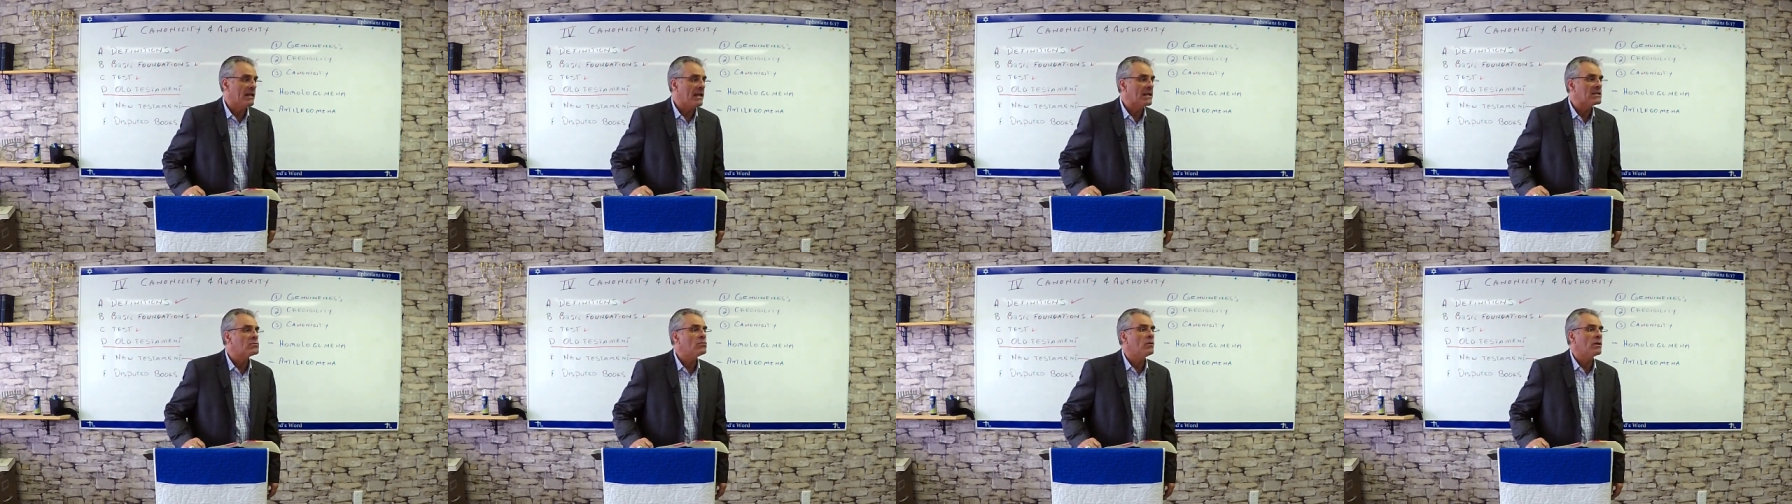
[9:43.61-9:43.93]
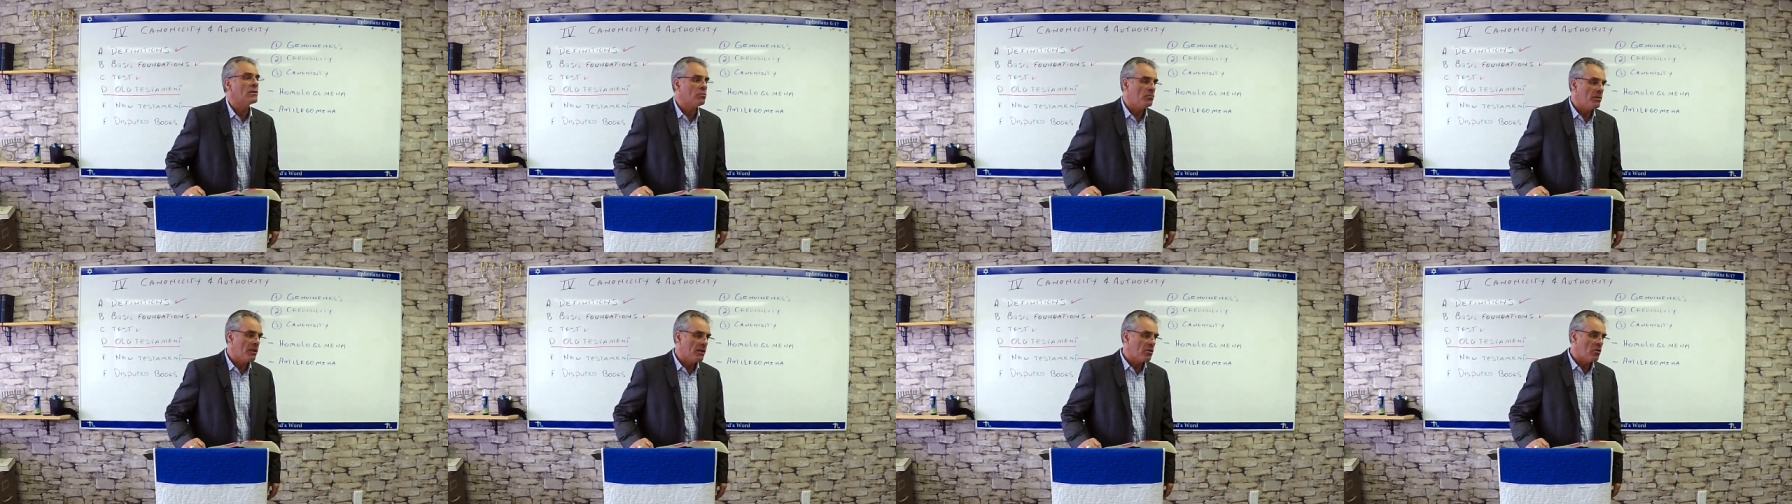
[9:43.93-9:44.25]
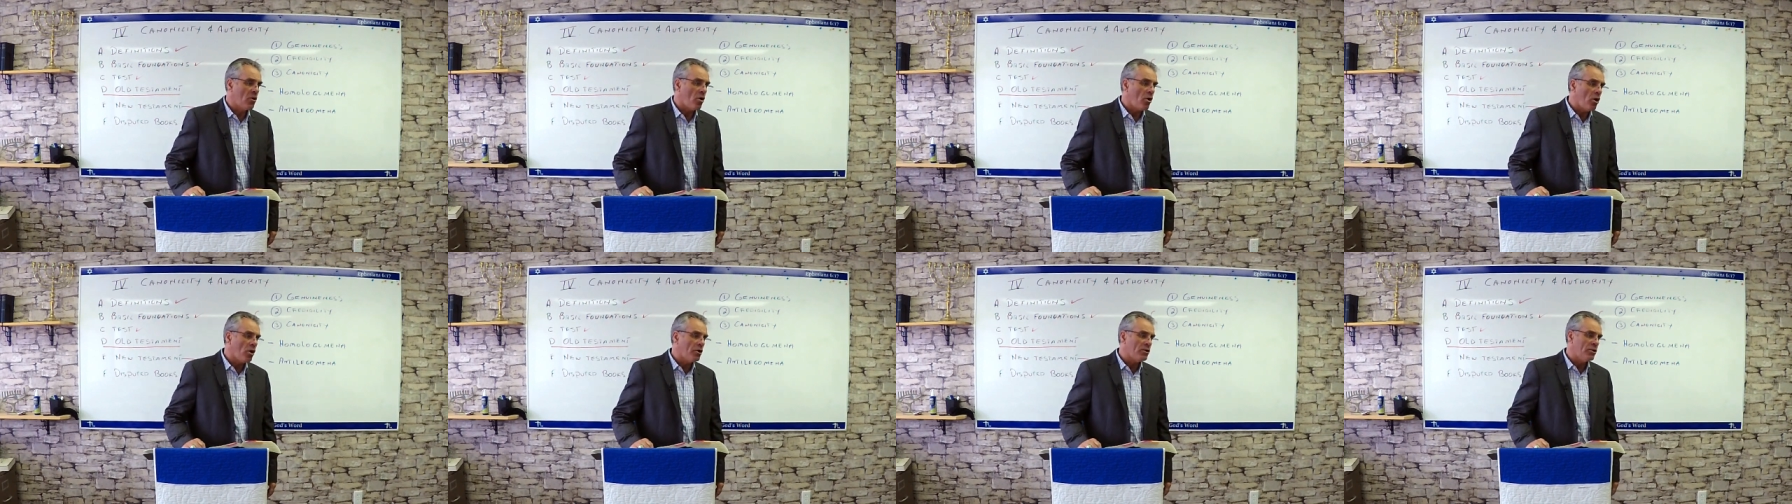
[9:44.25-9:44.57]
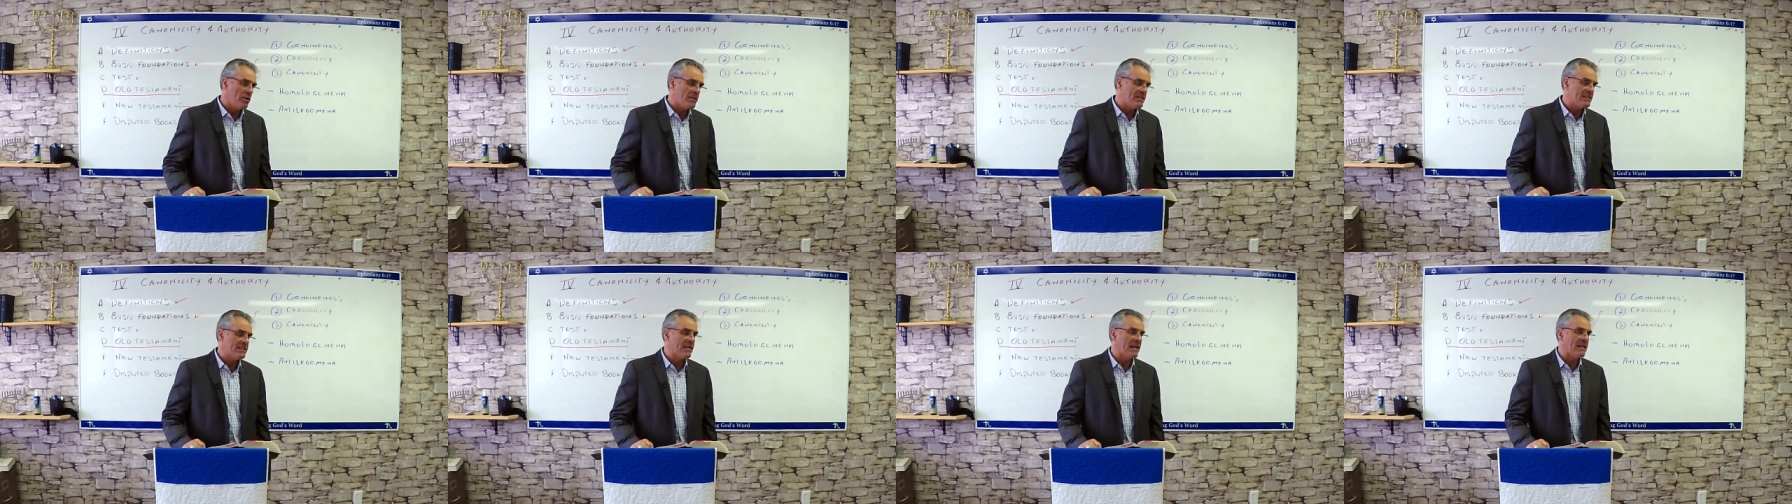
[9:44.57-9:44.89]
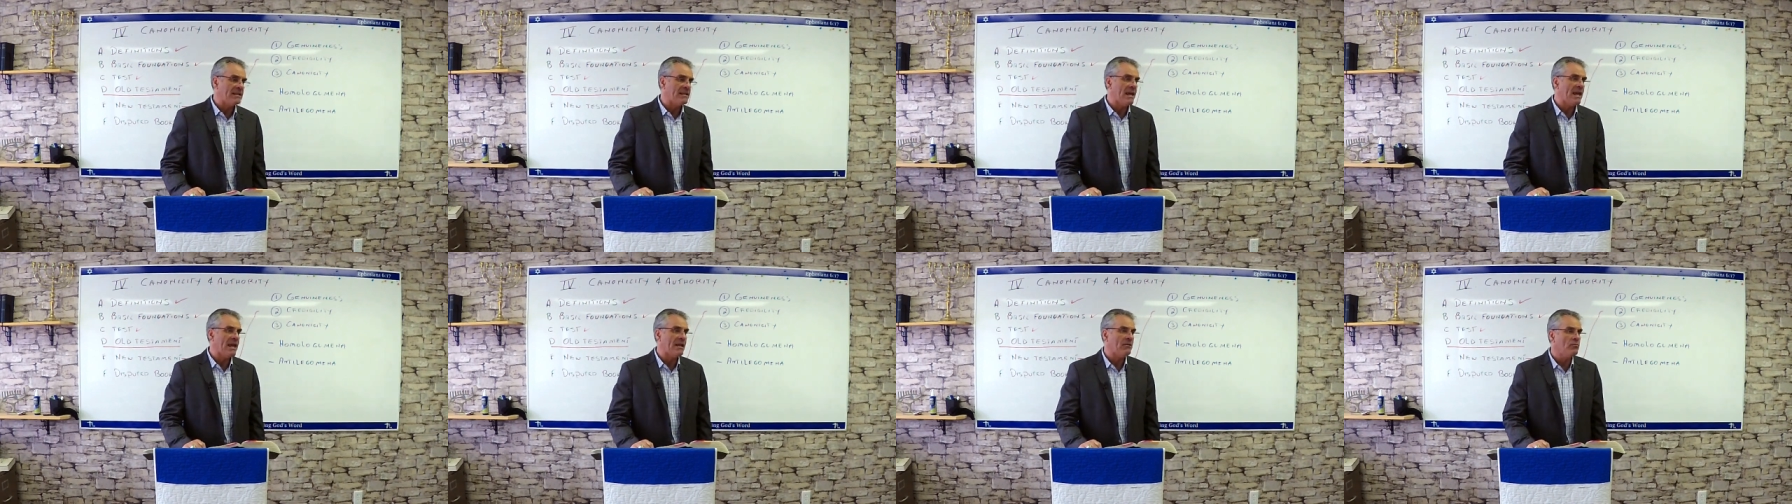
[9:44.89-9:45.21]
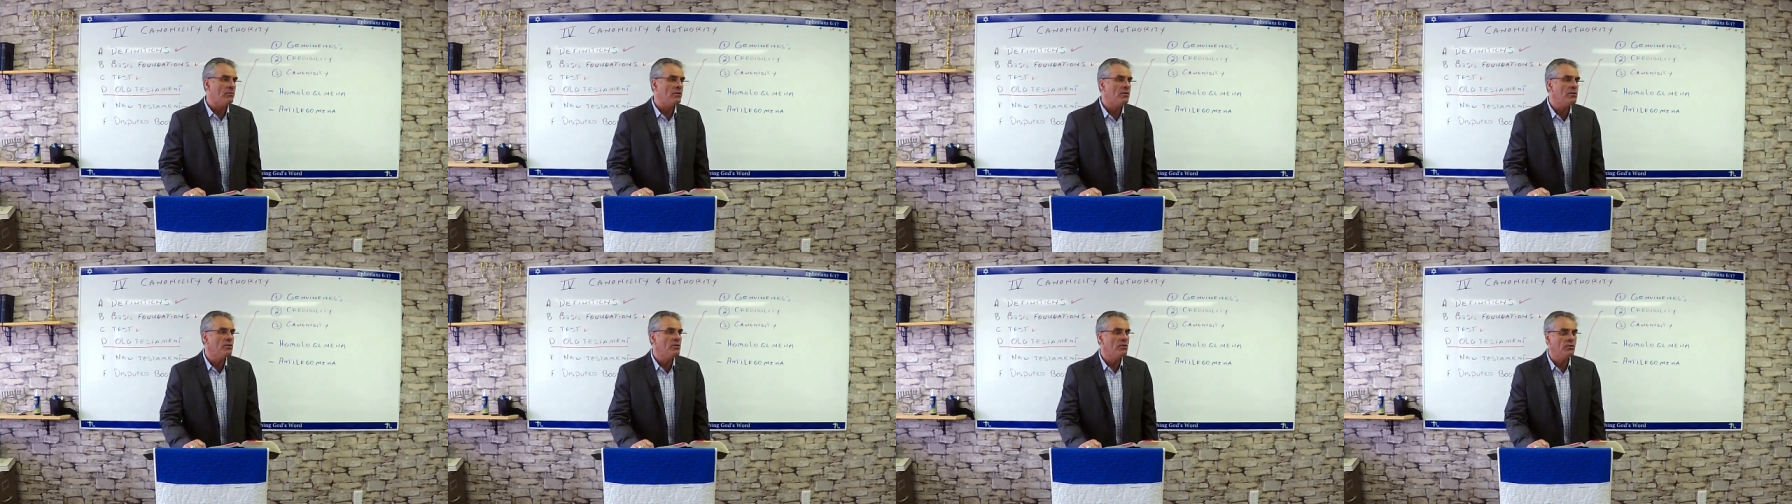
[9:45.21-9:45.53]
That's what we call the
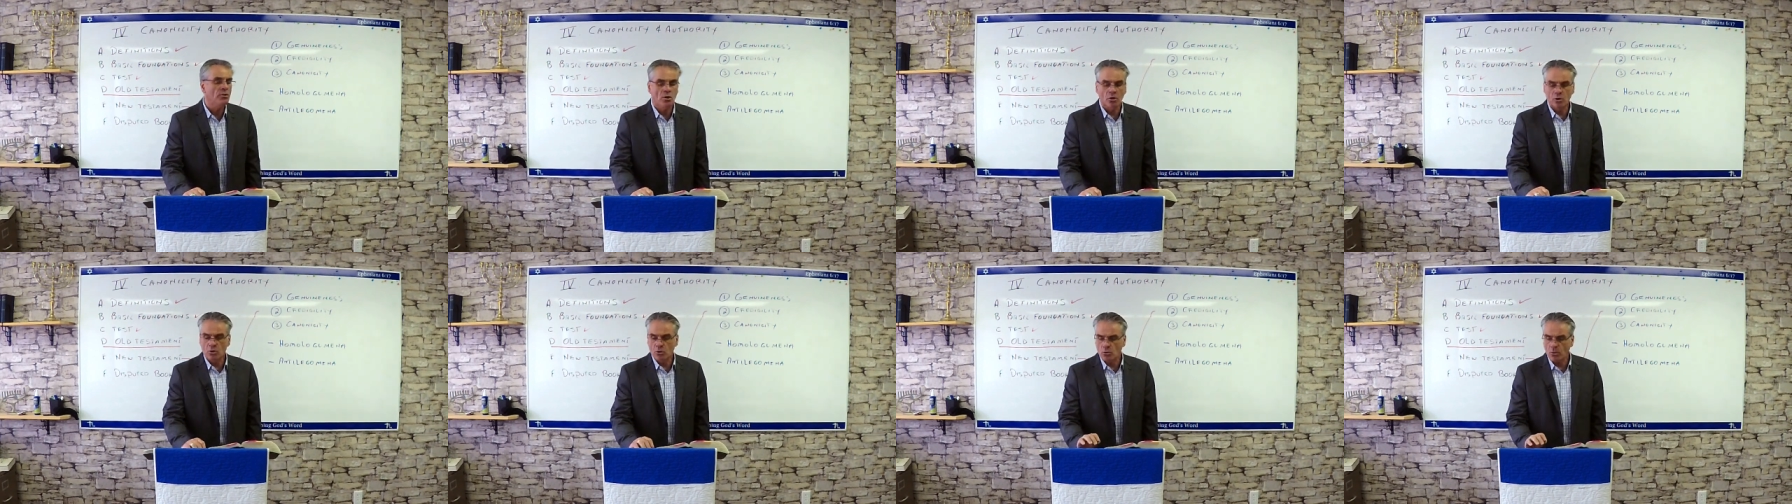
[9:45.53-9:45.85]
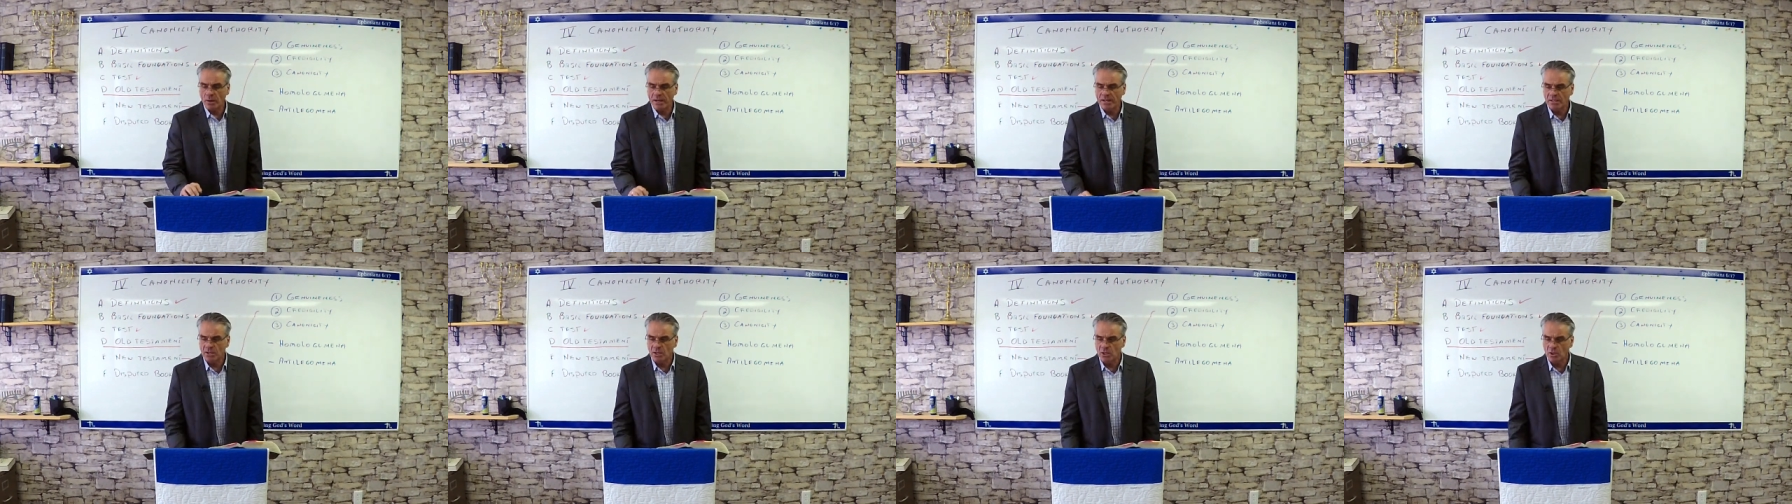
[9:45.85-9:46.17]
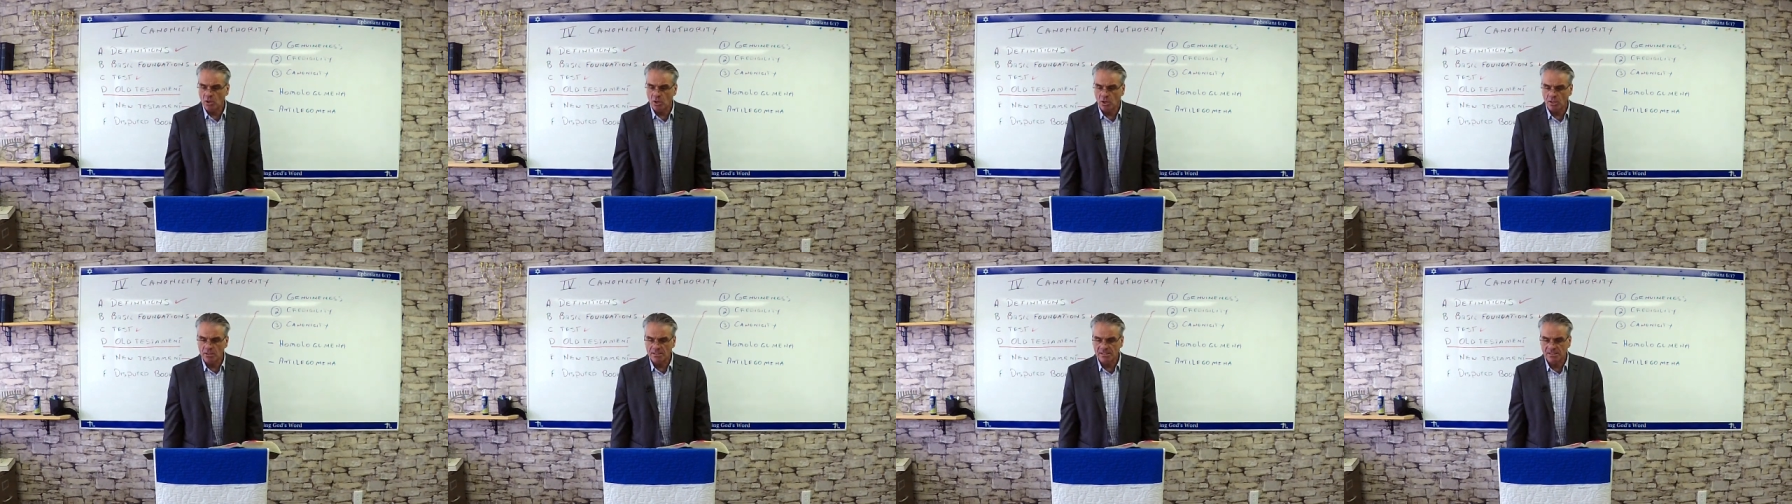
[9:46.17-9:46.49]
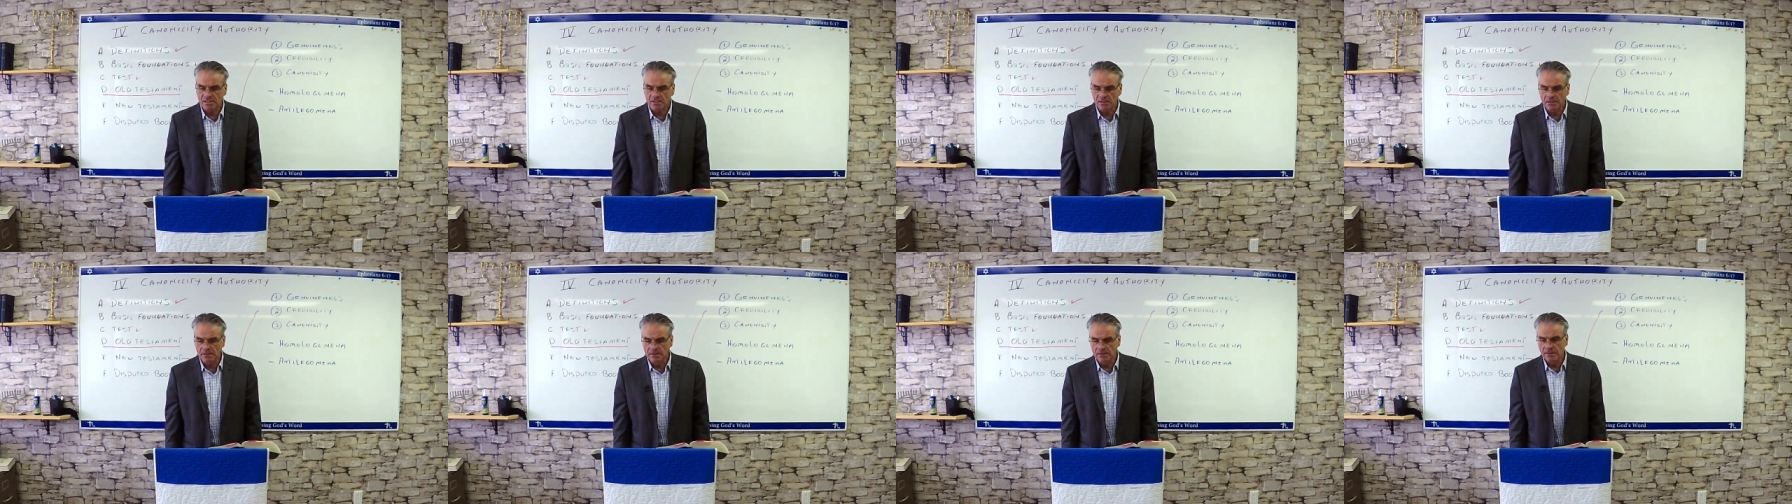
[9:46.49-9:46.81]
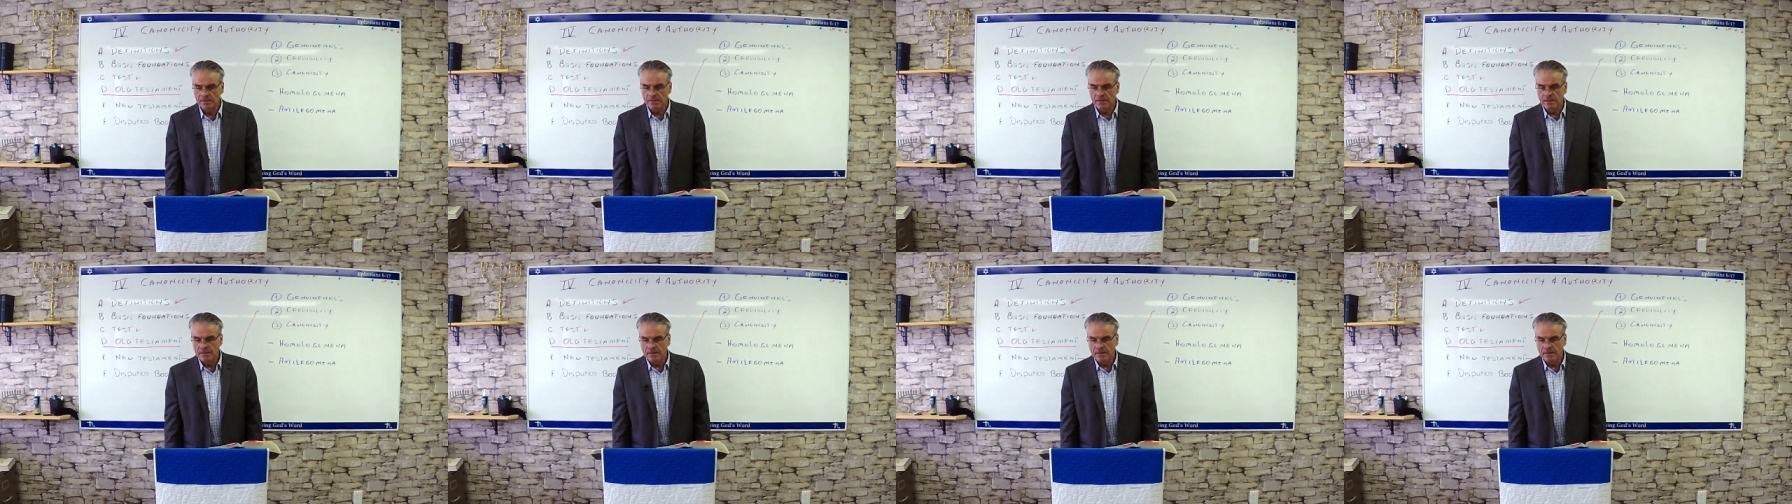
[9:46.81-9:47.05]
Sanhedrin, the Great Council,